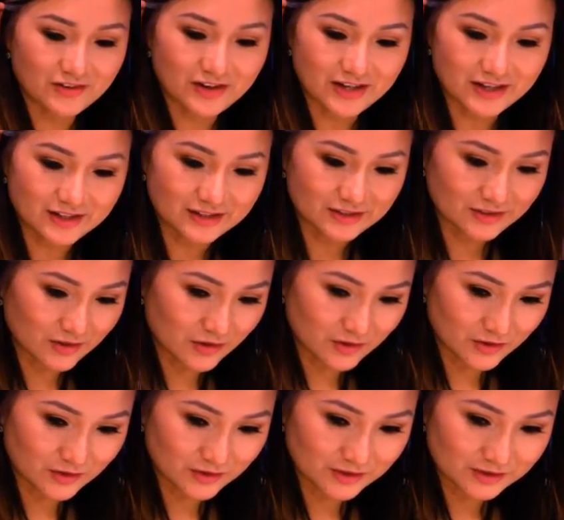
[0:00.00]
Okay,
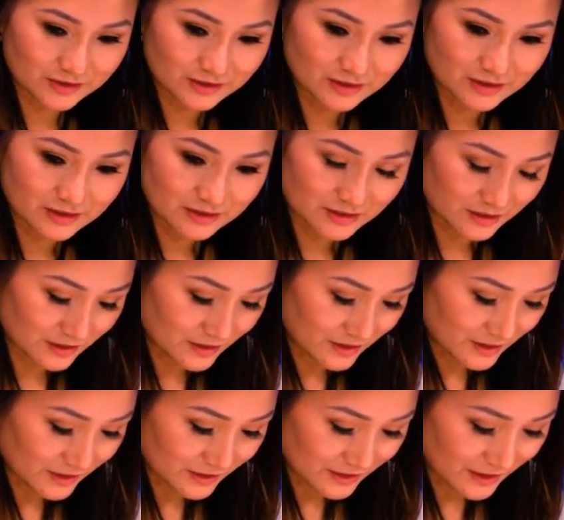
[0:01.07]
so
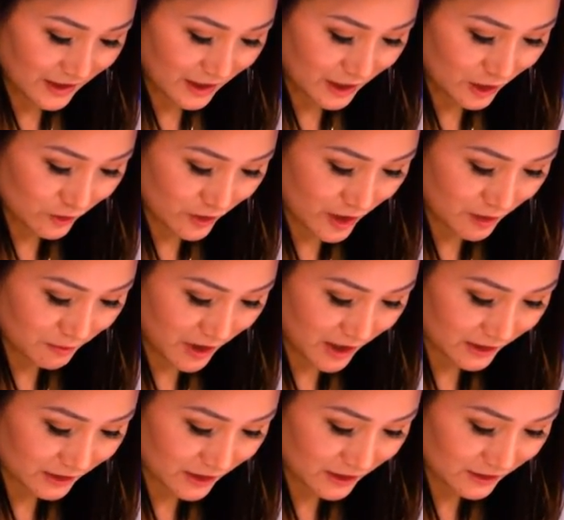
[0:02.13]
thank you, em
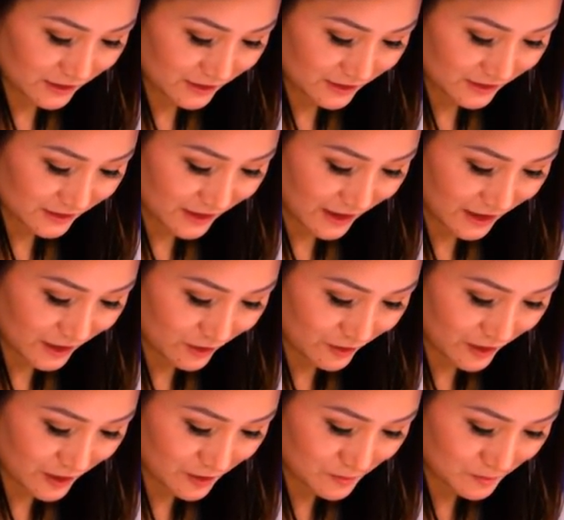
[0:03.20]
Hai Tính. Thank you,
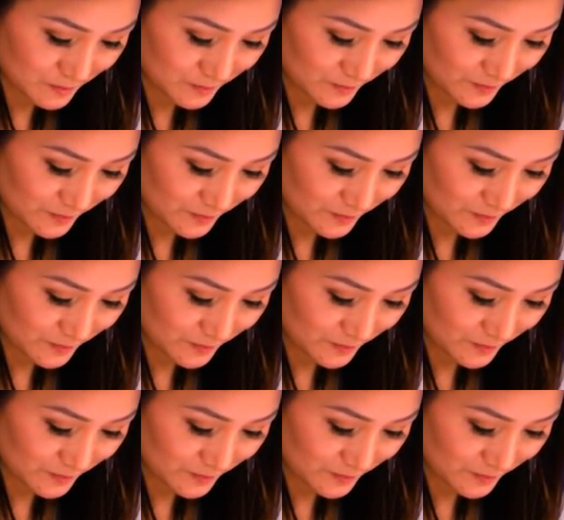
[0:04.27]
em.